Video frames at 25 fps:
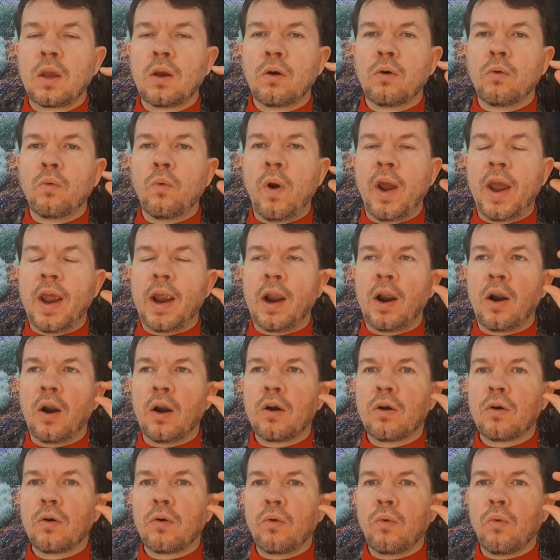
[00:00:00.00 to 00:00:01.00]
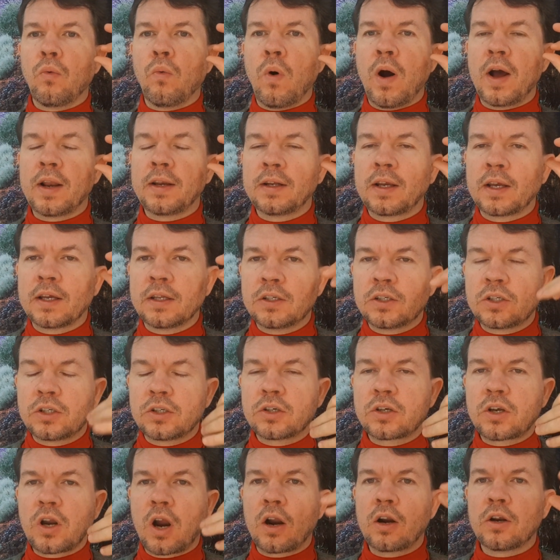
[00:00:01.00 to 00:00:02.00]
where one can
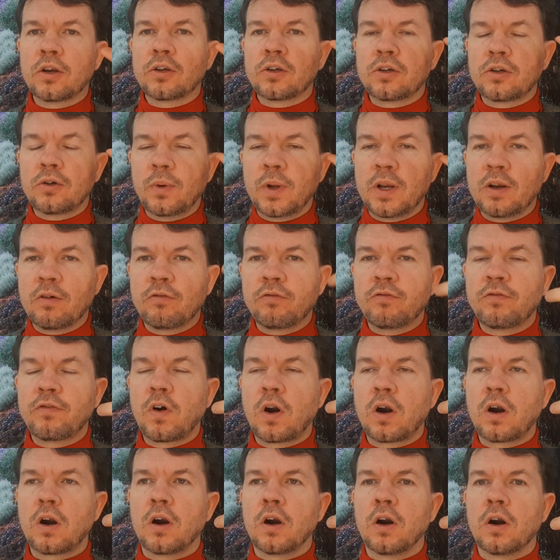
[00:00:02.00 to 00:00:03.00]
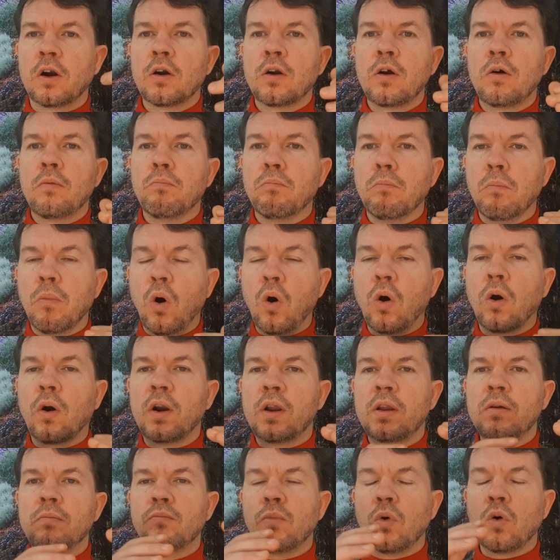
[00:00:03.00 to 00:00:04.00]
start to infer more
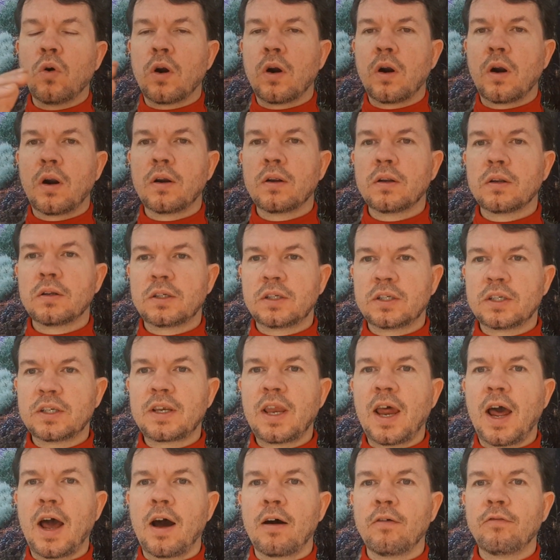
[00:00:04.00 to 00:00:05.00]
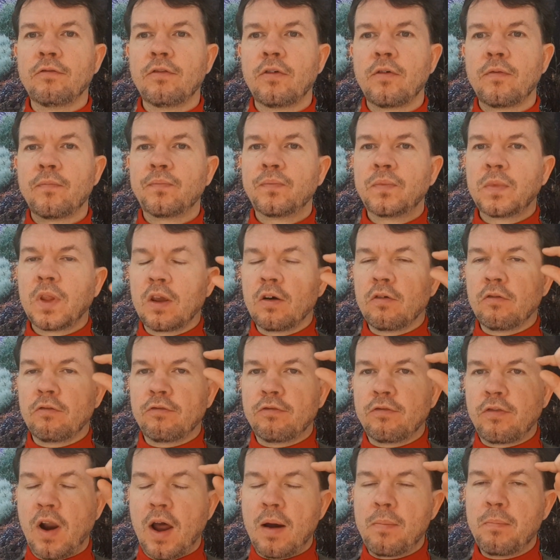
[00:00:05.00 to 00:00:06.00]
and more stuff
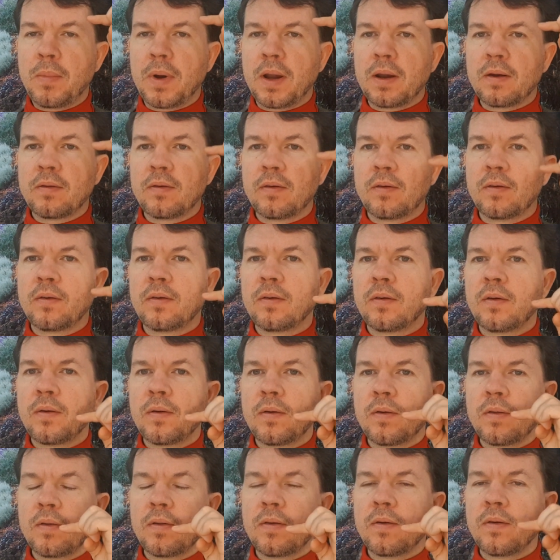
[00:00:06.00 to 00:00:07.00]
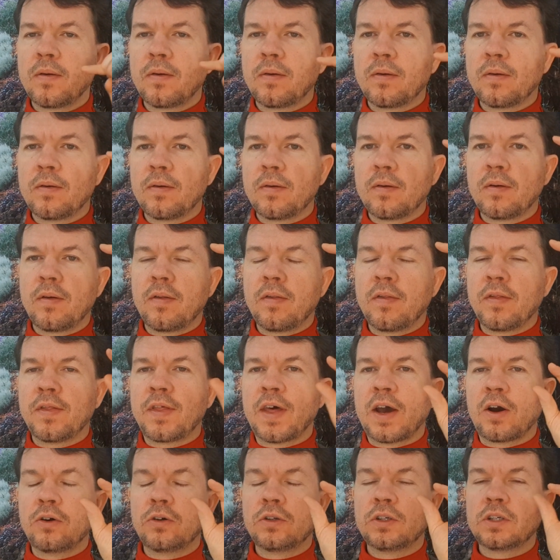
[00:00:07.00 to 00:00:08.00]
from
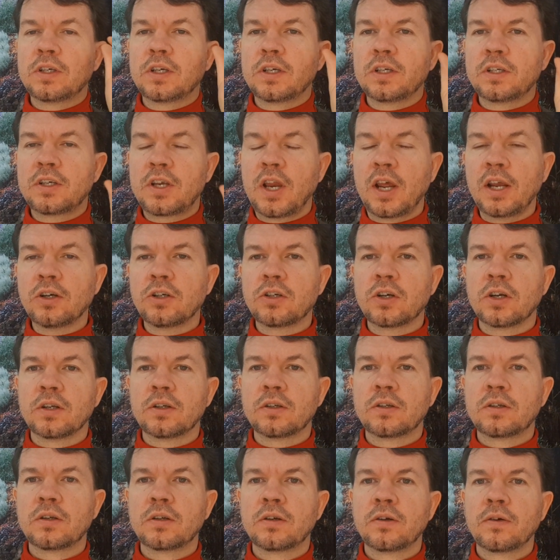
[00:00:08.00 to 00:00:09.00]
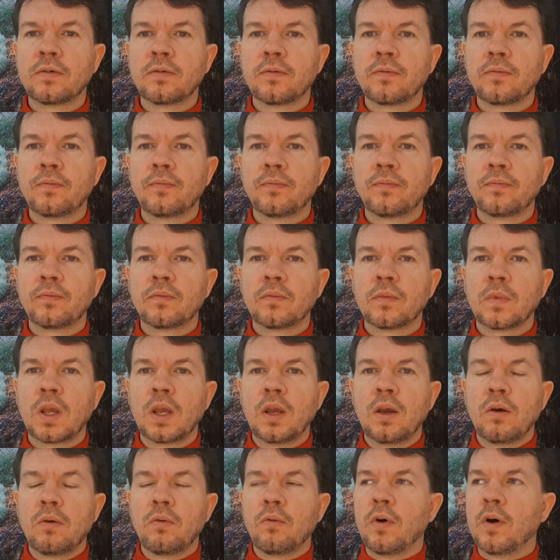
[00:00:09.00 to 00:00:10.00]
those distinctions.
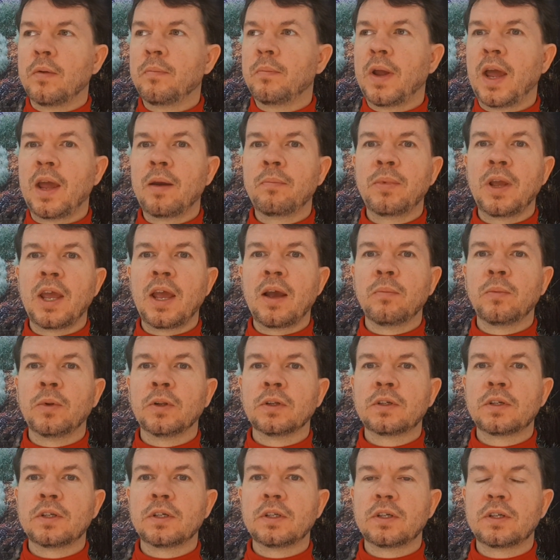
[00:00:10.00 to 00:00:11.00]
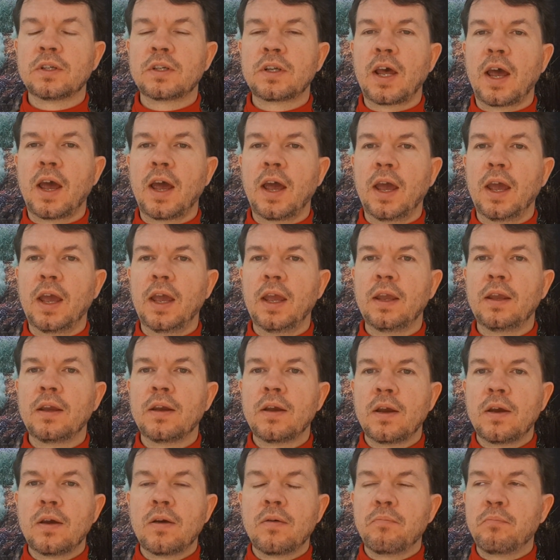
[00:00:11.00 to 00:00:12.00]
One may be able to say,
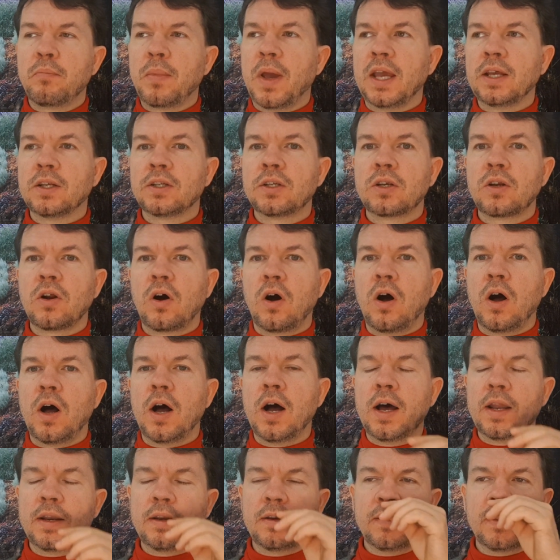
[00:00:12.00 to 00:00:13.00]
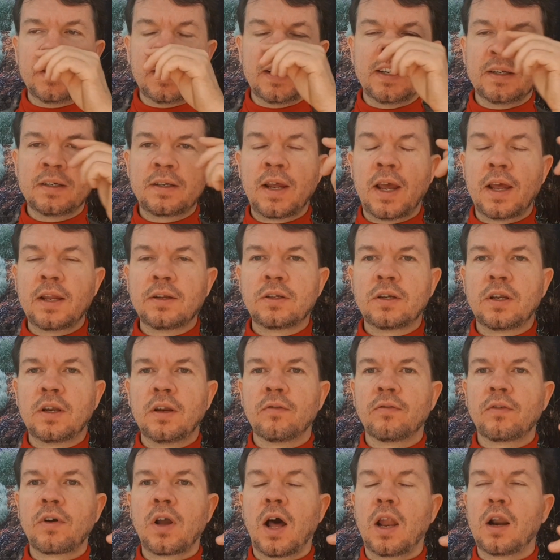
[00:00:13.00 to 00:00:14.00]
based on the intensity
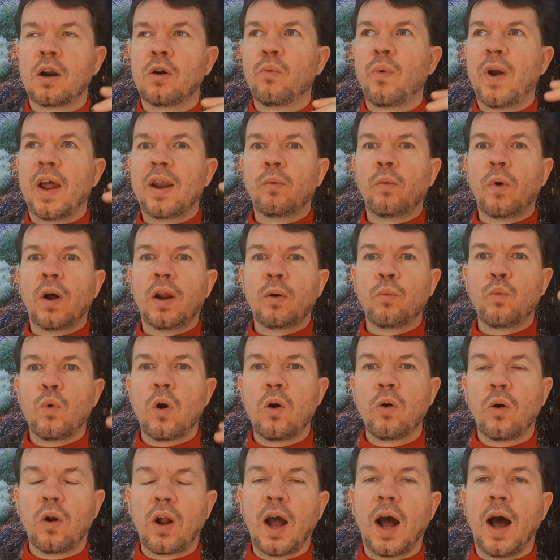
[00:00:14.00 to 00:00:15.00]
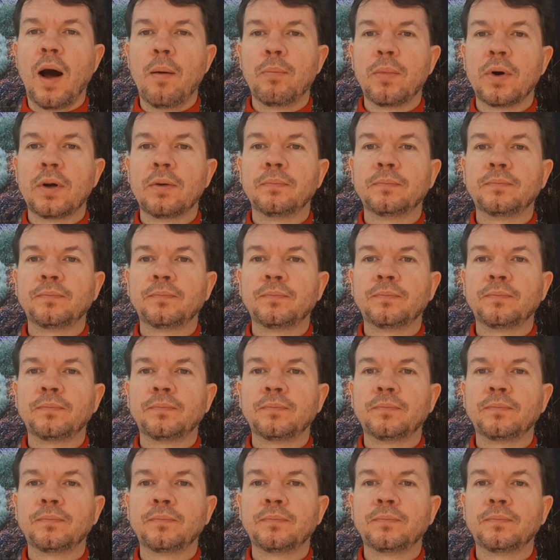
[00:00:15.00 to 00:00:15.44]
of color when one woke up,